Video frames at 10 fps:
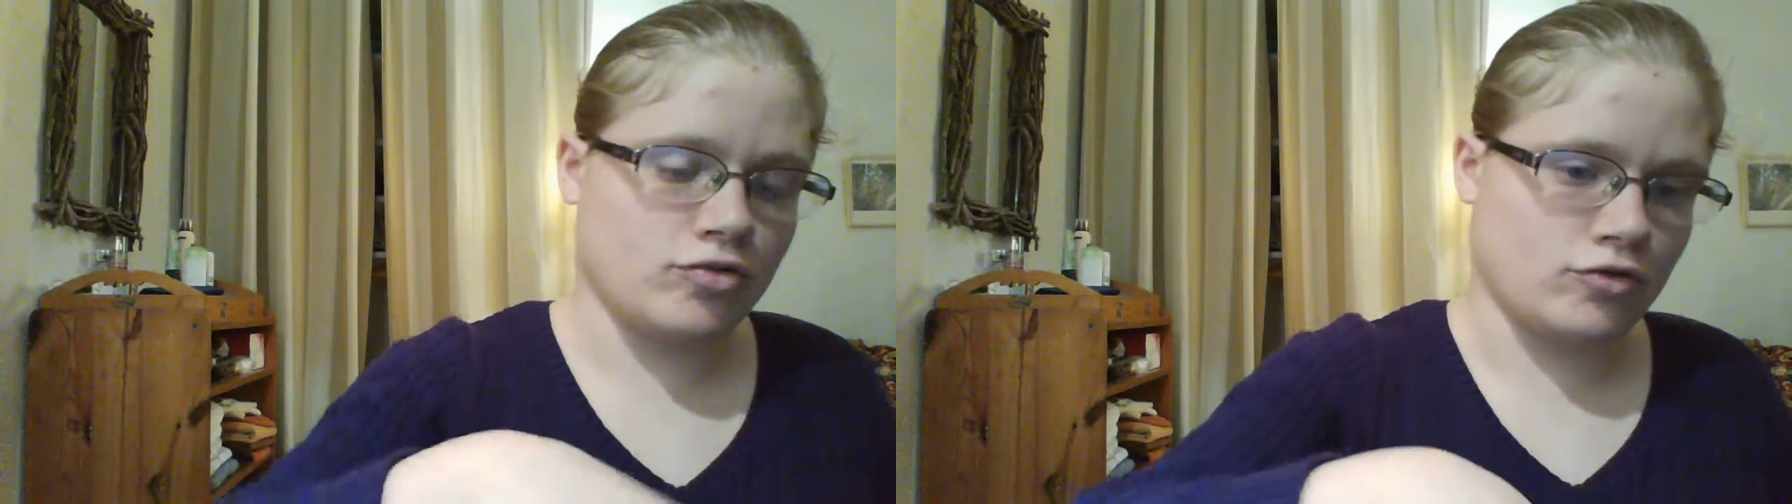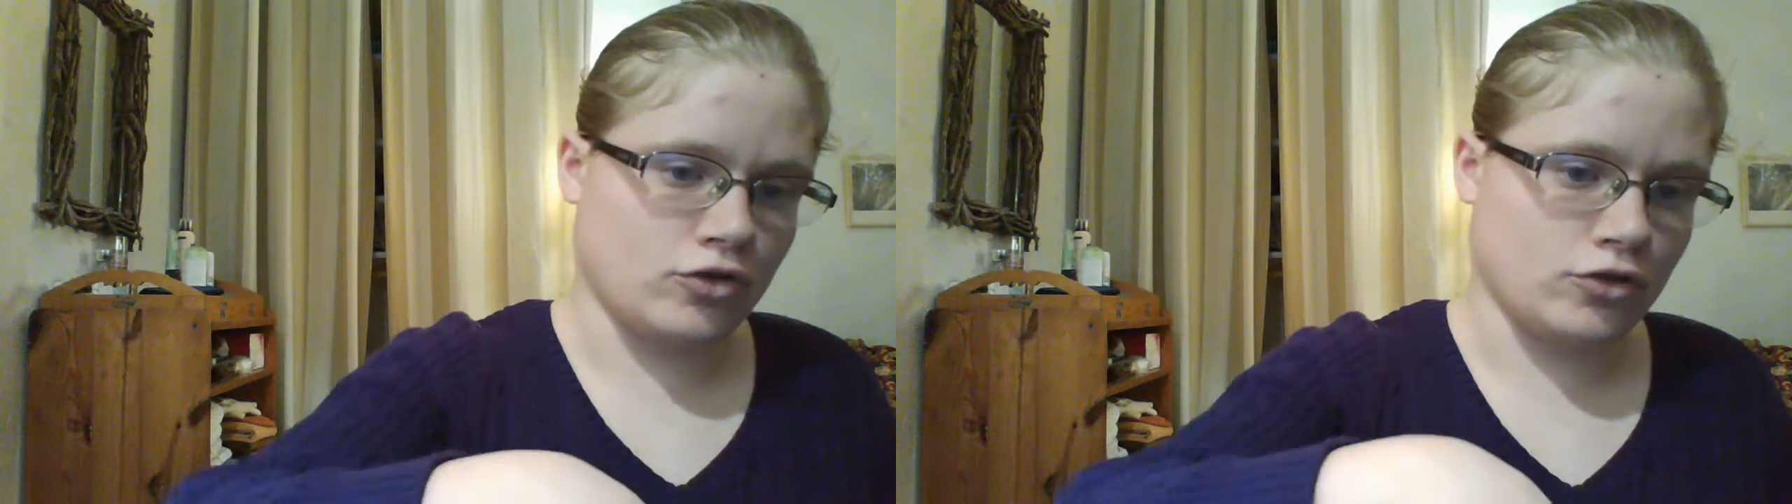
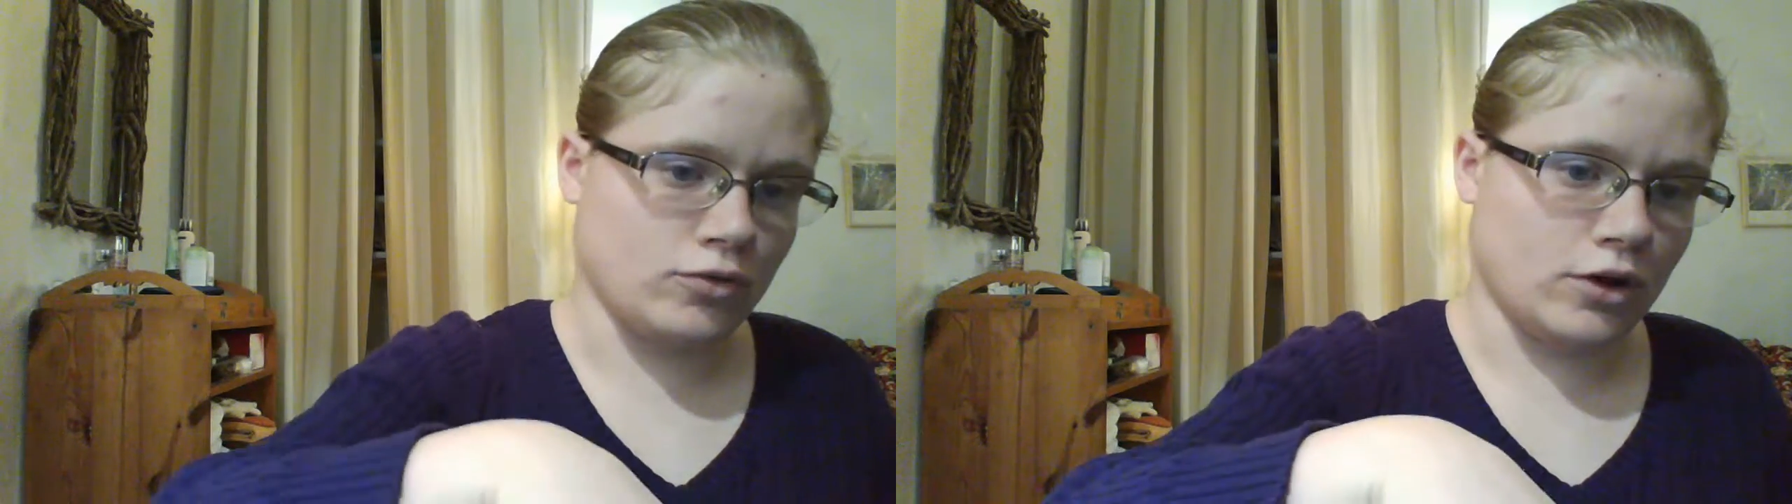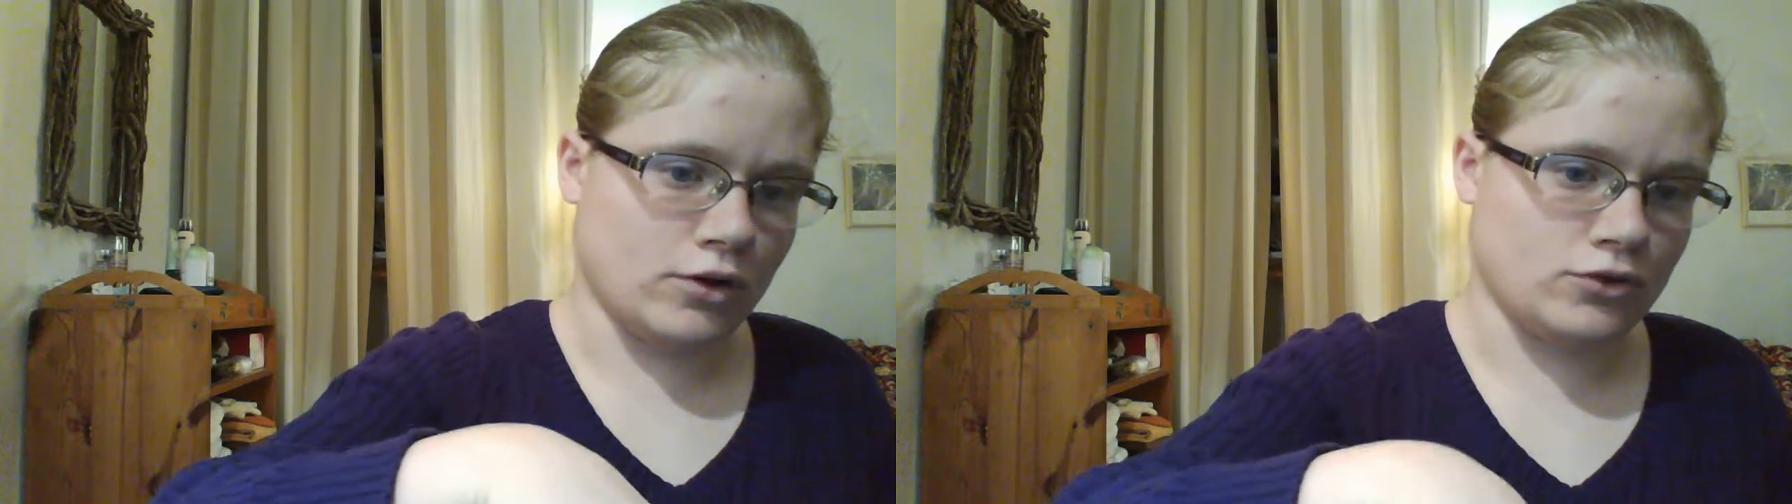to
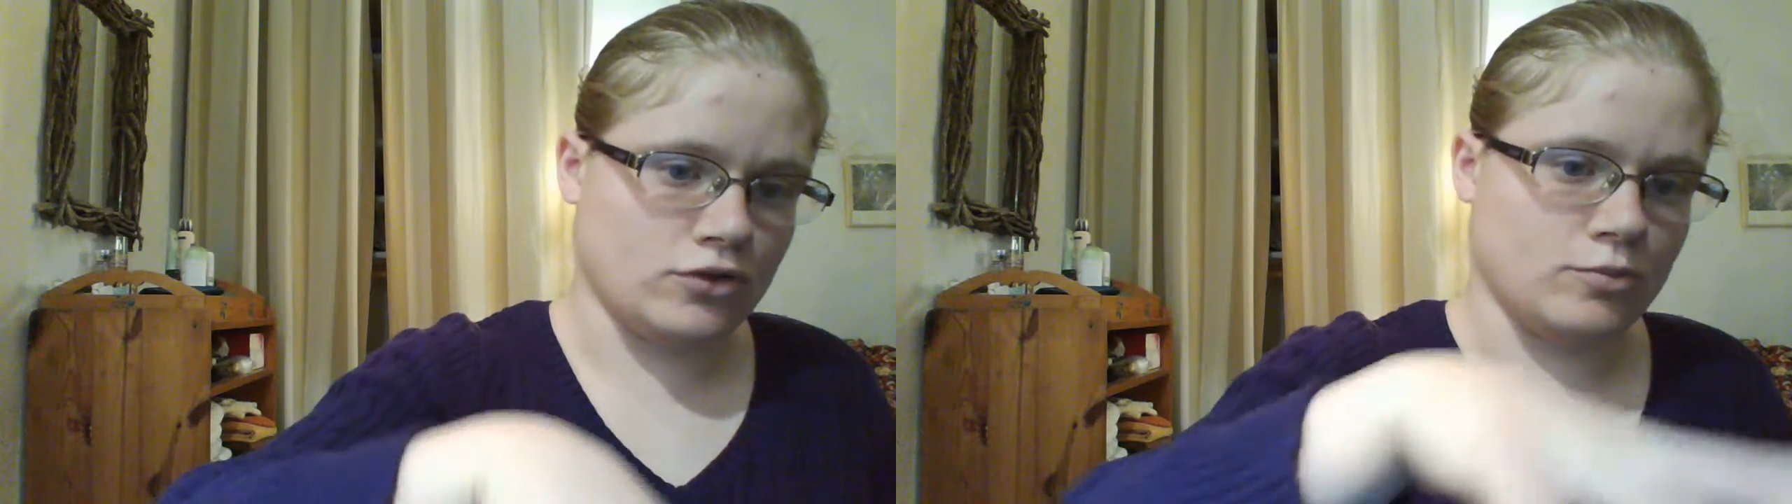go to